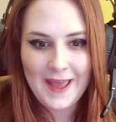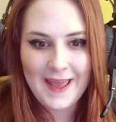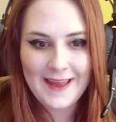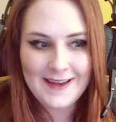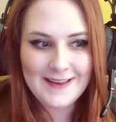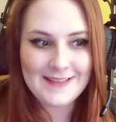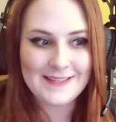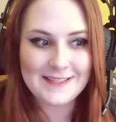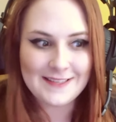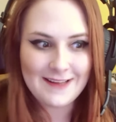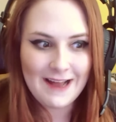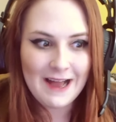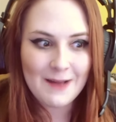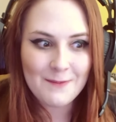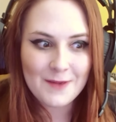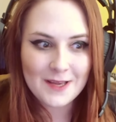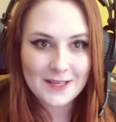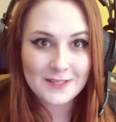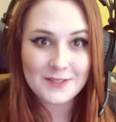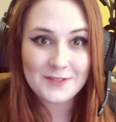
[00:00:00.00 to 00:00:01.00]
And it's
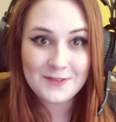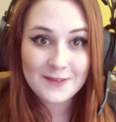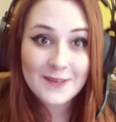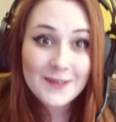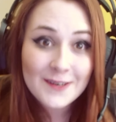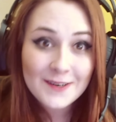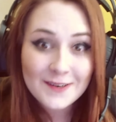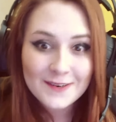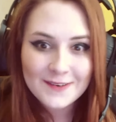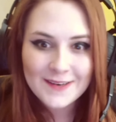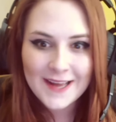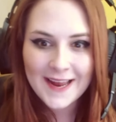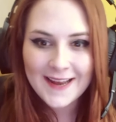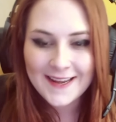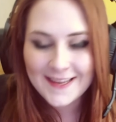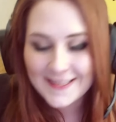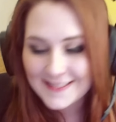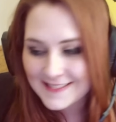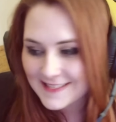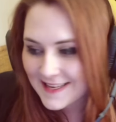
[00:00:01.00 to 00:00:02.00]
coming true
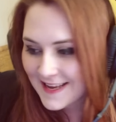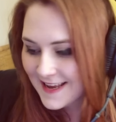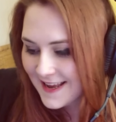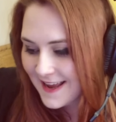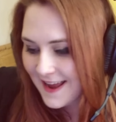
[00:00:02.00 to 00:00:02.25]
and it's